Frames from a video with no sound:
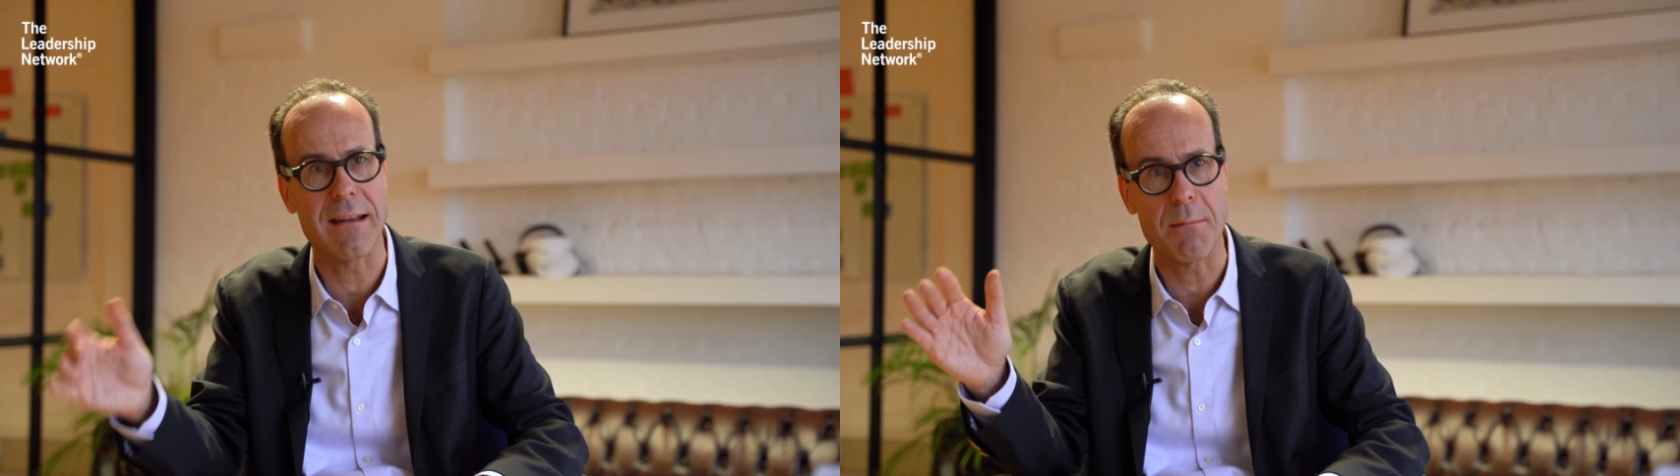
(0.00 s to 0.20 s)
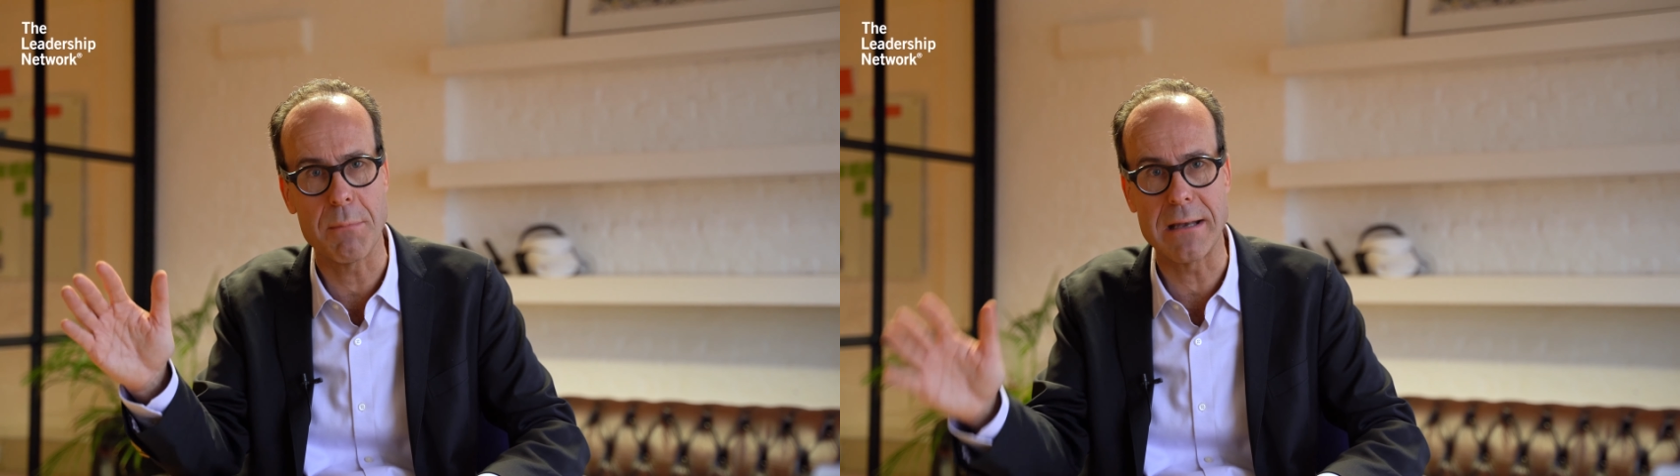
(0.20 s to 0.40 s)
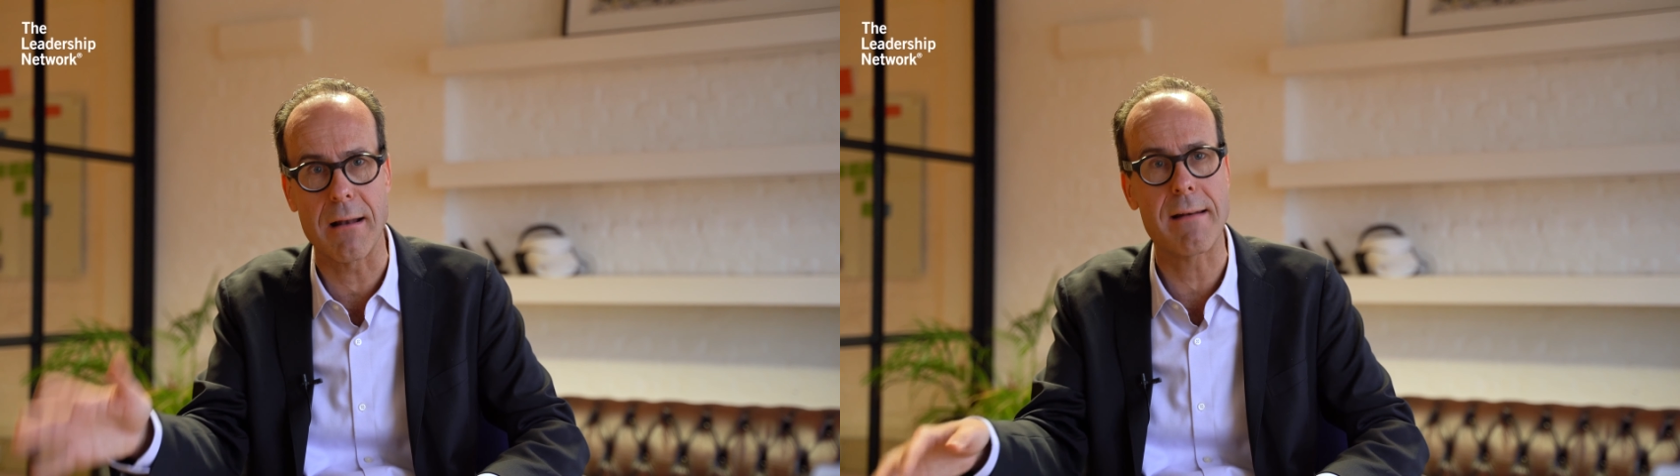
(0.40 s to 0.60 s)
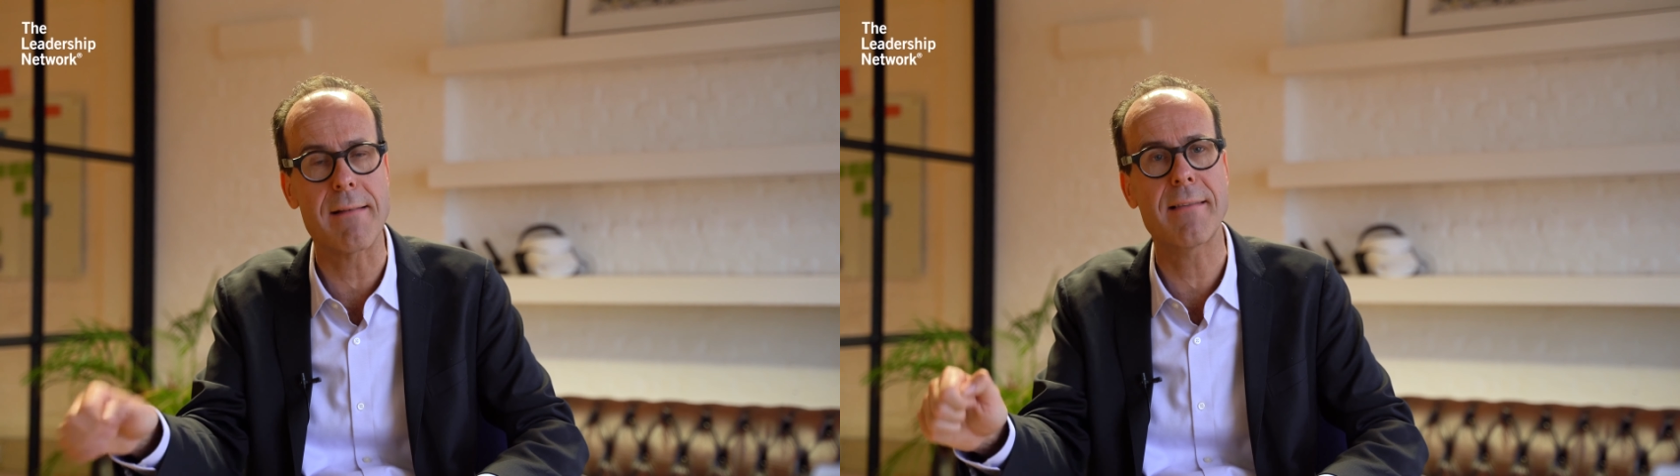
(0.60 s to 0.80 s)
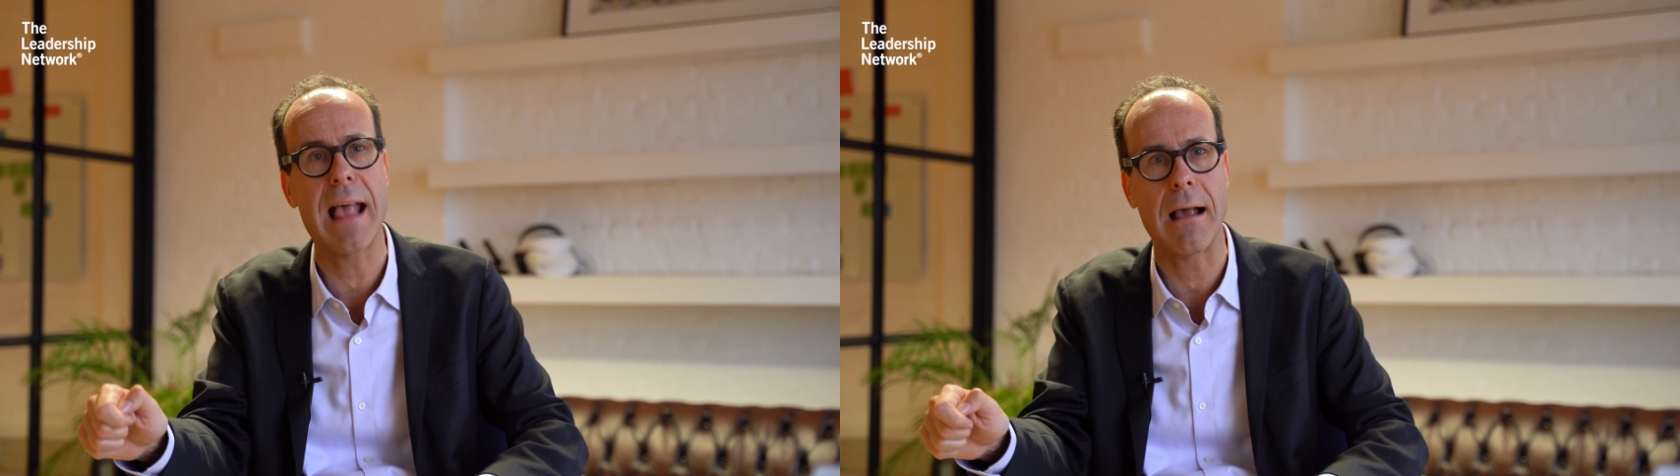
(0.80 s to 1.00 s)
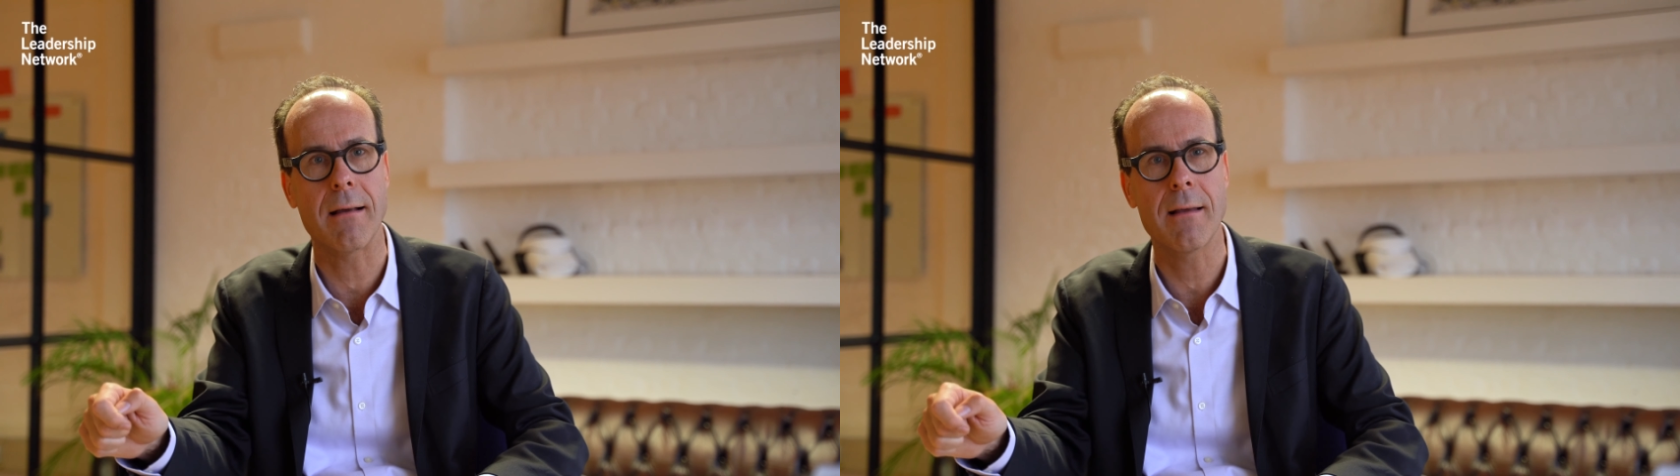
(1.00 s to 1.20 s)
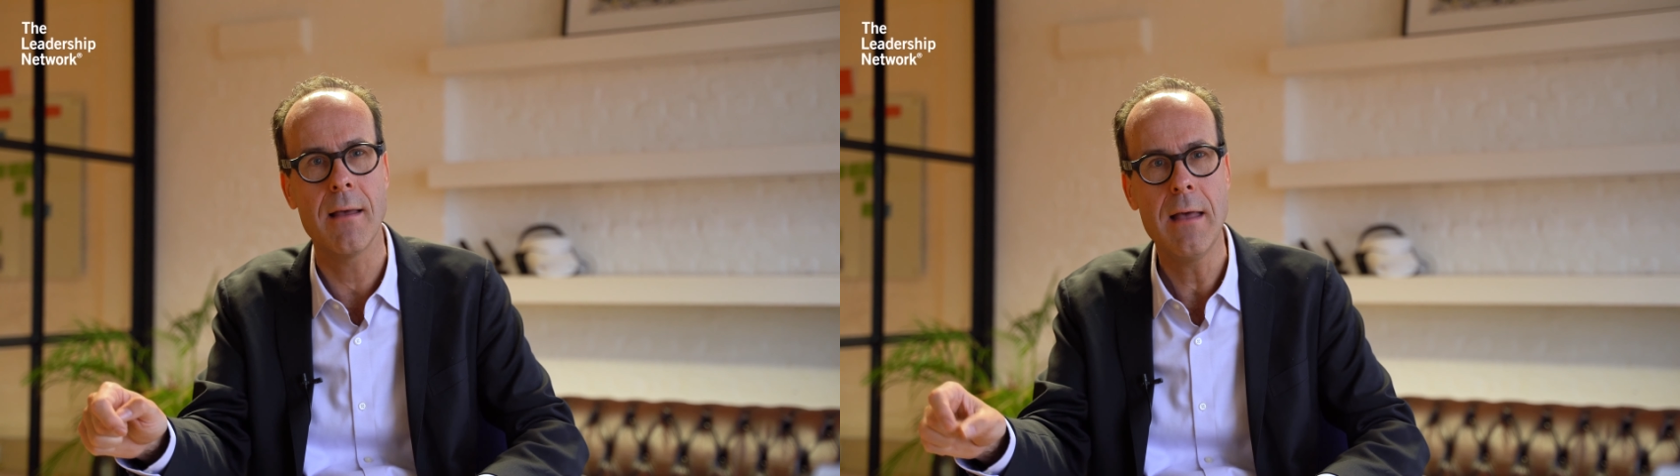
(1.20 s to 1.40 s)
It immediately sank.